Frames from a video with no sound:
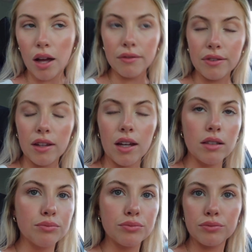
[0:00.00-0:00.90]
I'm
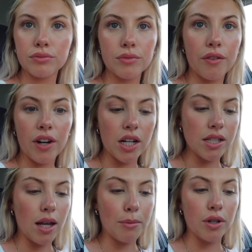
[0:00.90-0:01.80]
feeling very
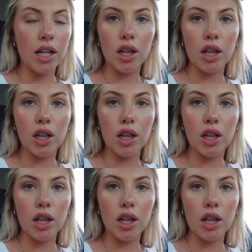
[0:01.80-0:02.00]
summery,